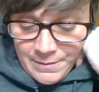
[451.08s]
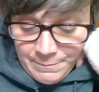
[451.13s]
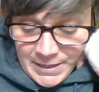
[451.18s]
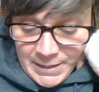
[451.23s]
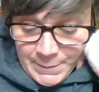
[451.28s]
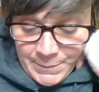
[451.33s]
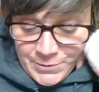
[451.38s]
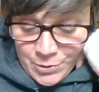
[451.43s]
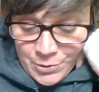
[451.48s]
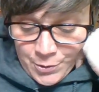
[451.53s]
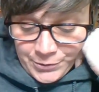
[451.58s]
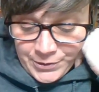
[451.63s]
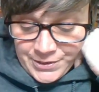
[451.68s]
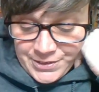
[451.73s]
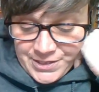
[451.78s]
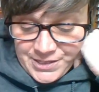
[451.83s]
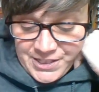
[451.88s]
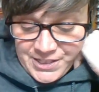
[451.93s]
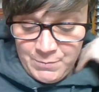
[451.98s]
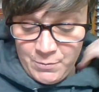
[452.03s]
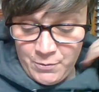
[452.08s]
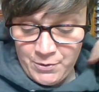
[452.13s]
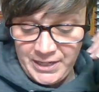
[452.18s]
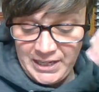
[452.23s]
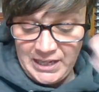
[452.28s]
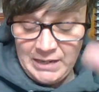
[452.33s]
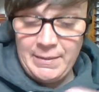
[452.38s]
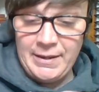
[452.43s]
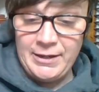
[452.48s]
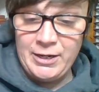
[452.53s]
Meep told us this
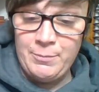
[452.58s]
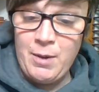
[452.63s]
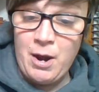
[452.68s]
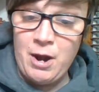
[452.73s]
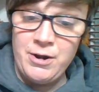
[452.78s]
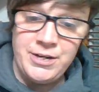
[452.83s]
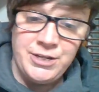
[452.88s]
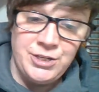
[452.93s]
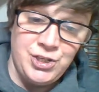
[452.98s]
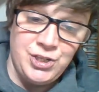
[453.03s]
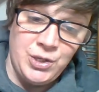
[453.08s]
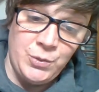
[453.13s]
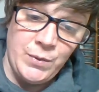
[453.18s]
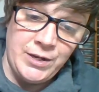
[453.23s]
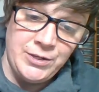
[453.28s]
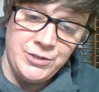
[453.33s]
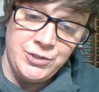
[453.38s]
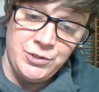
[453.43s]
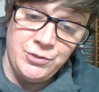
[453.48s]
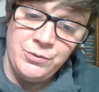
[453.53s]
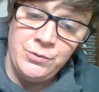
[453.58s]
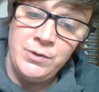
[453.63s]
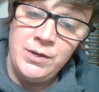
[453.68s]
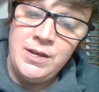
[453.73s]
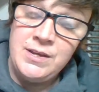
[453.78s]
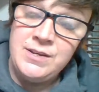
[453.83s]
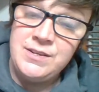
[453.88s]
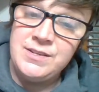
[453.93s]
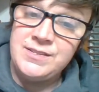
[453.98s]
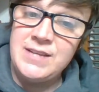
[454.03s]
morning about a party she went to
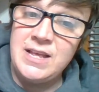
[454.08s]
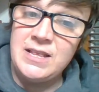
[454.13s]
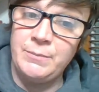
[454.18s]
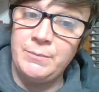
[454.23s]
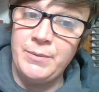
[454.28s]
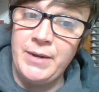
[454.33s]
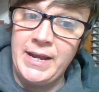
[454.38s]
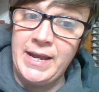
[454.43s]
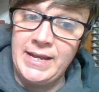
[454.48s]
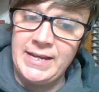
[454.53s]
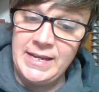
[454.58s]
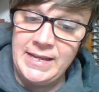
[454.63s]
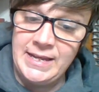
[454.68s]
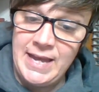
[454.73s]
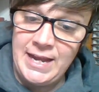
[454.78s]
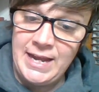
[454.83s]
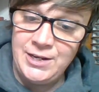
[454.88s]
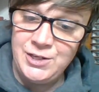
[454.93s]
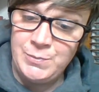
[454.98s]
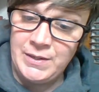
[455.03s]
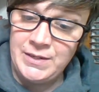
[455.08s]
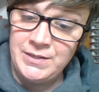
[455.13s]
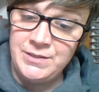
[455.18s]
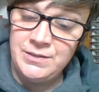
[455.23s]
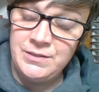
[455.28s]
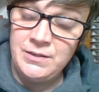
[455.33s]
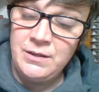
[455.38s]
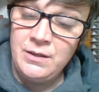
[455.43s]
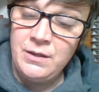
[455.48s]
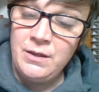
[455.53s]
celebrate an engagement.
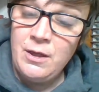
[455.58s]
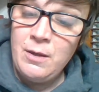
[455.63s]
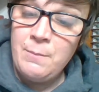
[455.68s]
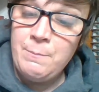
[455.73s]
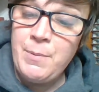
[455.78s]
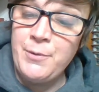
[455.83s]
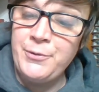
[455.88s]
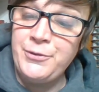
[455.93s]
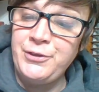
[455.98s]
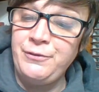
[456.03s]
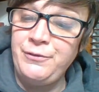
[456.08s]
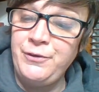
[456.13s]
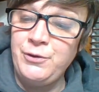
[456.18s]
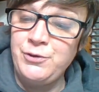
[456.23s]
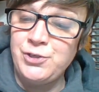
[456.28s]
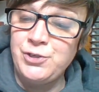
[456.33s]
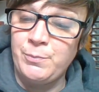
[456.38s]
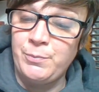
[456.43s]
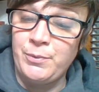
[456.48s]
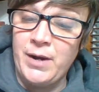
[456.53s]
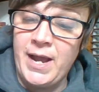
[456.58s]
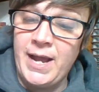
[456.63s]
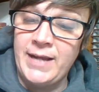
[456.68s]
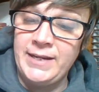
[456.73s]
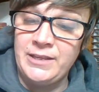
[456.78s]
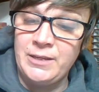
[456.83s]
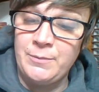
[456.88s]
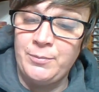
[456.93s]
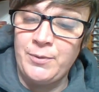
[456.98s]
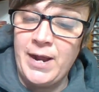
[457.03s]
Both the future bride
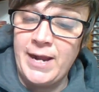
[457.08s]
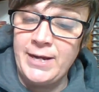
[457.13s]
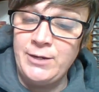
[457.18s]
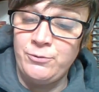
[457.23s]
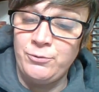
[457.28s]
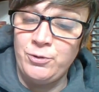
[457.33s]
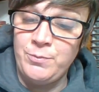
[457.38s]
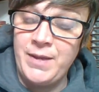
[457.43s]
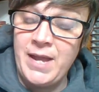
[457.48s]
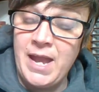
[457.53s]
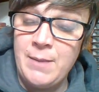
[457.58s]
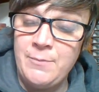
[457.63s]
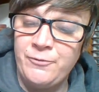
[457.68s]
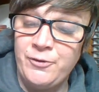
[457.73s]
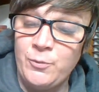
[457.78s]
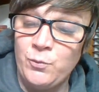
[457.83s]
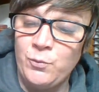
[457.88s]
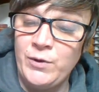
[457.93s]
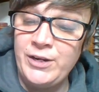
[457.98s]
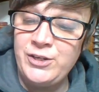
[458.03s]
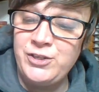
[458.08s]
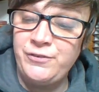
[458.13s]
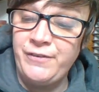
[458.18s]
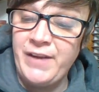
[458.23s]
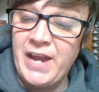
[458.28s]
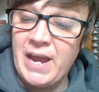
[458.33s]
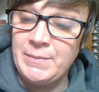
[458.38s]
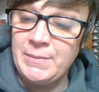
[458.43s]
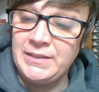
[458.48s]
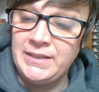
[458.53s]
and the bridegroom came from rich
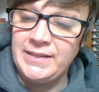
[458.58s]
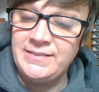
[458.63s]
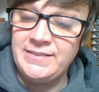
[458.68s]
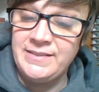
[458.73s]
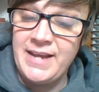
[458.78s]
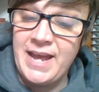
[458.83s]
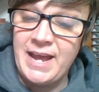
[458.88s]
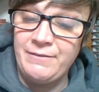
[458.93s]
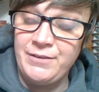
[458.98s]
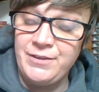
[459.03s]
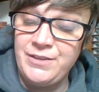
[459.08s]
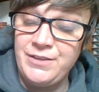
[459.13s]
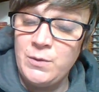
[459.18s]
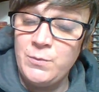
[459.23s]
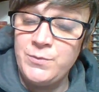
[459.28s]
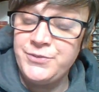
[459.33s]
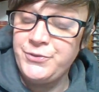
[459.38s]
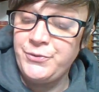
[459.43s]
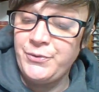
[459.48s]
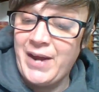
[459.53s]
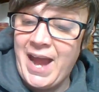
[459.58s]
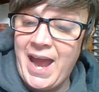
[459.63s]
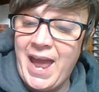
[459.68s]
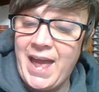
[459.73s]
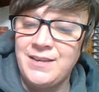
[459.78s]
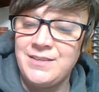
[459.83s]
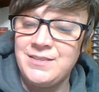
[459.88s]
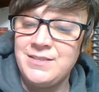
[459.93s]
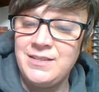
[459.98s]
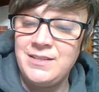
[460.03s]
families, and everything was
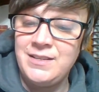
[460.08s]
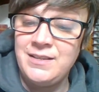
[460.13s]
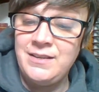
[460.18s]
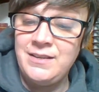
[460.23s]
grand.